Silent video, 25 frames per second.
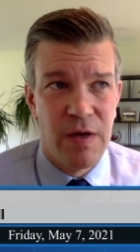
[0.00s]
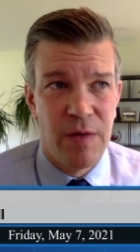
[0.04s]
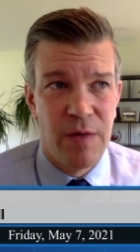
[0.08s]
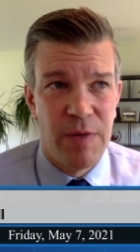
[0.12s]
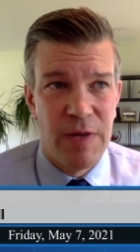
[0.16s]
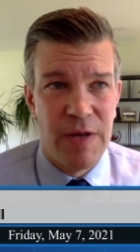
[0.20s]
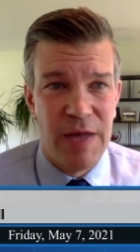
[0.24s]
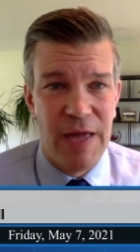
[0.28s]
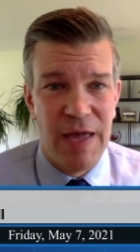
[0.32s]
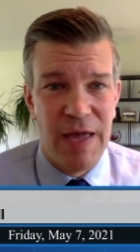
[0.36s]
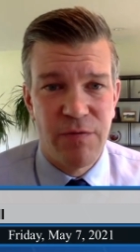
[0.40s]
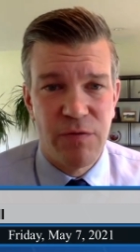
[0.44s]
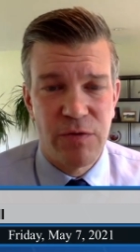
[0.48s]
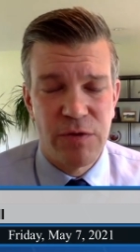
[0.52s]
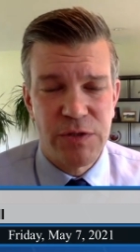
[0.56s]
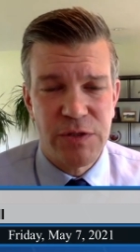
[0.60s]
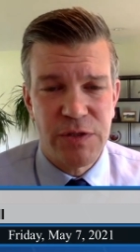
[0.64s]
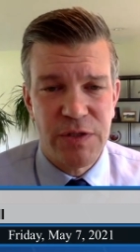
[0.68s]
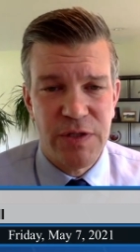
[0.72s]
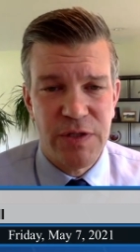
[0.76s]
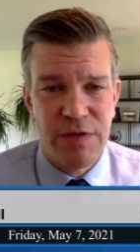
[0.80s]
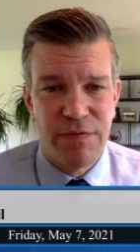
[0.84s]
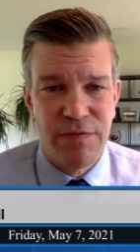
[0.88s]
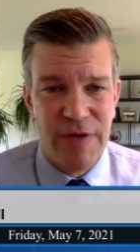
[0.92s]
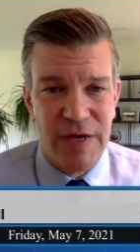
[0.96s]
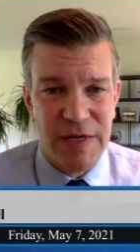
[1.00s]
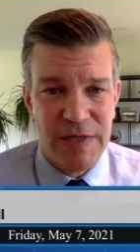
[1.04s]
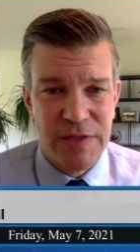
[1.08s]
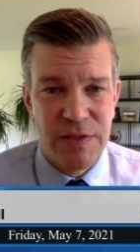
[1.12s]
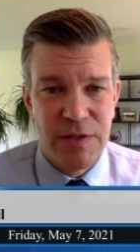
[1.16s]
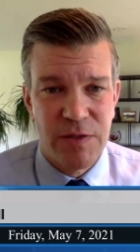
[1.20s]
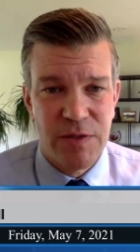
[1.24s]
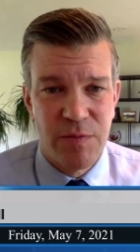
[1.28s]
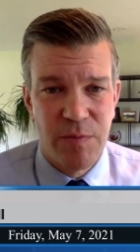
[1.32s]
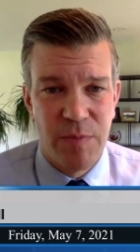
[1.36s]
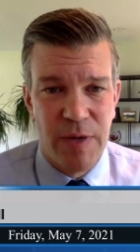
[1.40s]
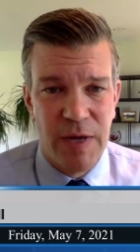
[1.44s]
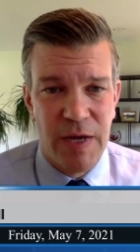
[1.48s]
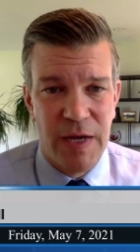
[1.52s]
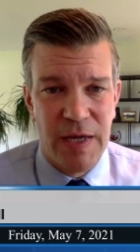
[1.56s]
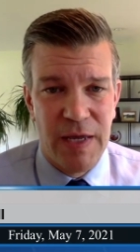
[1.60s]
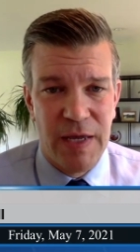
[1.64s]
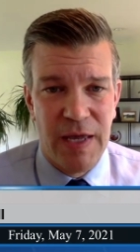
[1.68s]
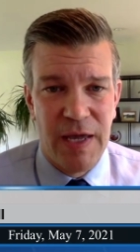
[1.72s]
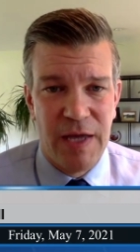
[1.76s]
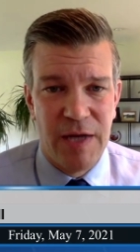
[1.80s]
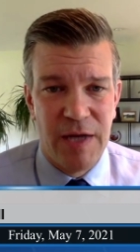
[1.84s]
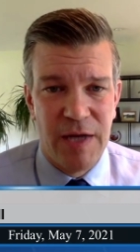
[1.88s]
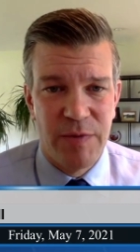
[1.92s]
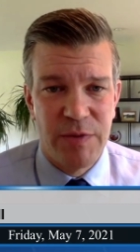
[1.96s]
been adversely affected by
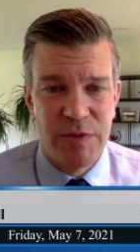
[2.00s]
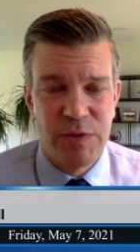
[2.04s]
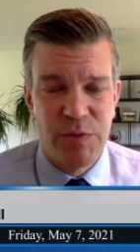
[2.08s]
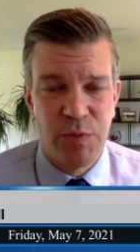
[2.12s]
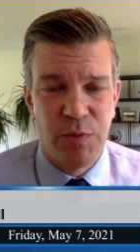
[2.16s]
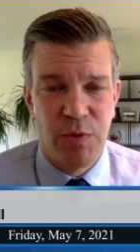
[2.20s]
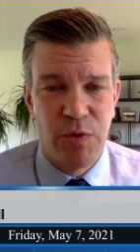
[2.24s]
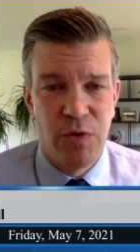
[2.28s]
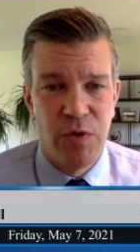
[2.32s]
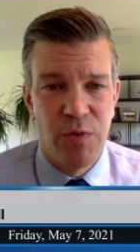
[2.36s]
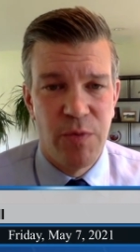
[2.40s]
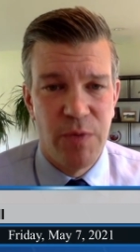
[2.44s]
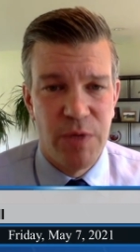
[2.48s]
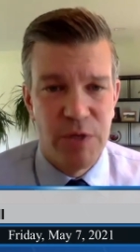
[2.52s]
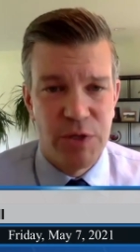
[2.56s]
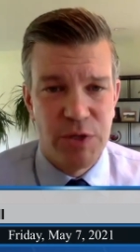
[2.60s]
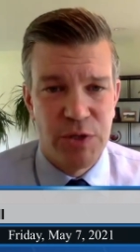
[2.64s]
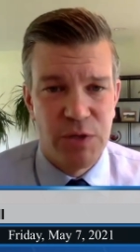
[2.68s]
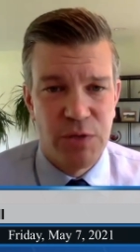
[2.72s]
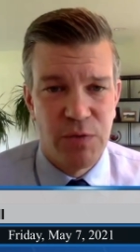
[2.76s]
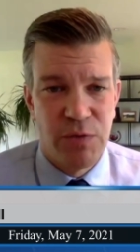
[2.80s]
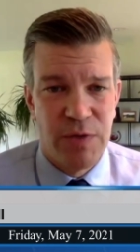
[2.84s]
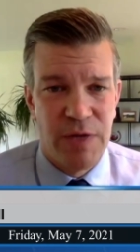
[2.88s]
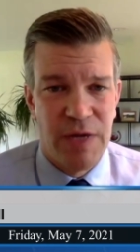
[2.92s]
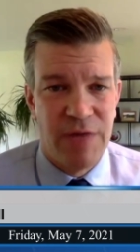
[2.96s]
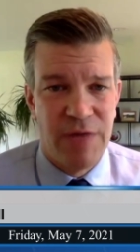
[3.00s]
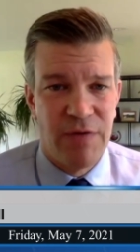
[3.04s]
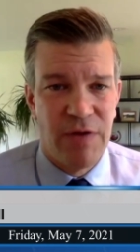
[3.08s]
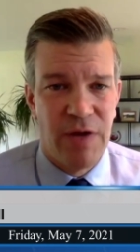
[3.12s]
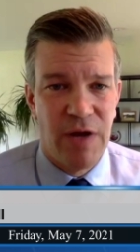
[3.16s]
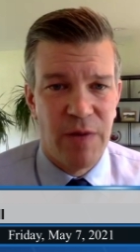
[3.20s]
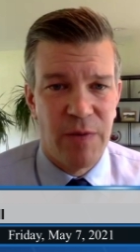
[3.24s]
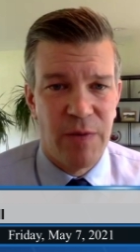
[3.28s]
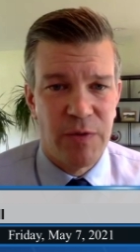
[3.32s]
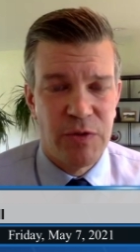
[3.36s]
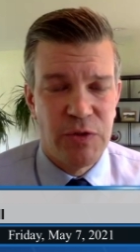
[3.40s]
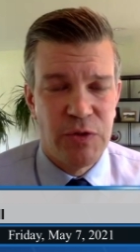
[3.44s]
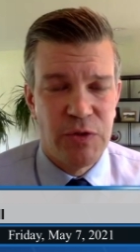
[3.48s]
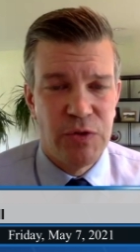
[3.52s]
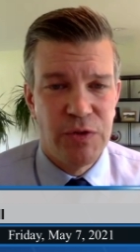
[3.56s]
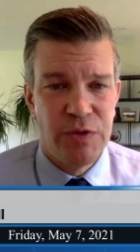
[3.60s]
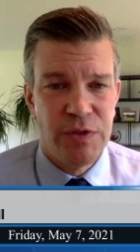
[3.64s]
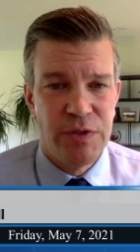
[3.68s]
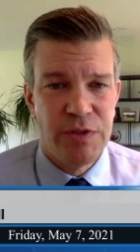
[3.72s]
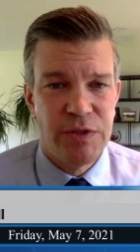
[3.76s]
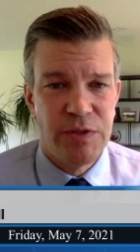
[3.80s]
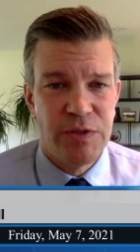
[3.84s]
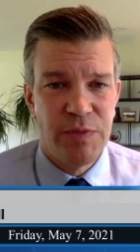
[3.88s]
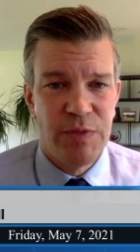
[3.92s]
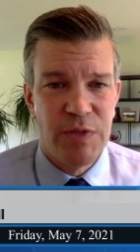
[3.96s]
cannabis prohibition would have an
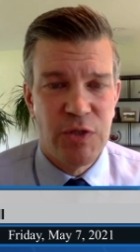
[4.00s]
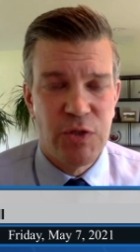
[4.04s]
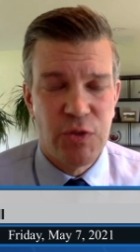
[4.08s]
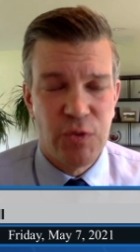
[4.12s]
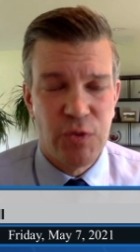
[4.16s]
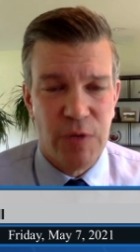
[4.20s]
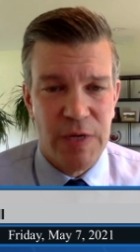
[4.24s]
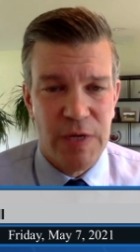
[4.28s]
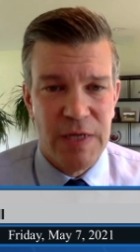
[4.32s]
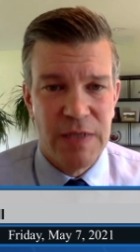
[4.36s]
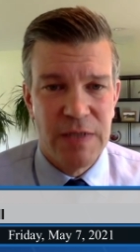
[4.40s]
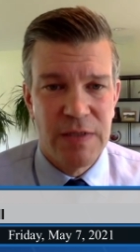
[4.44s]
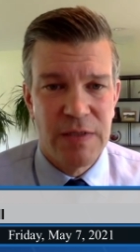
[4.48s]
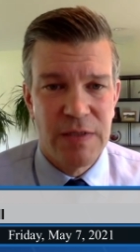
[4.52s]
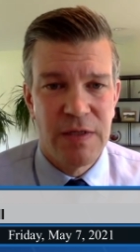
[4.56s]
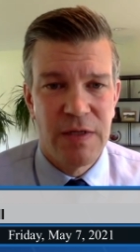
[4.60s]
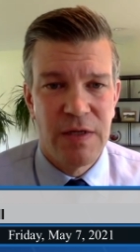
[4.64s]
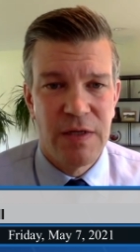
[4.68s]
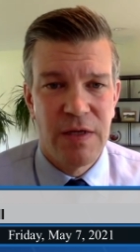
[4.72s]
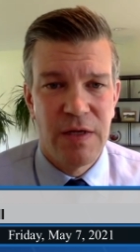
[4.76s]
opportunity to be trained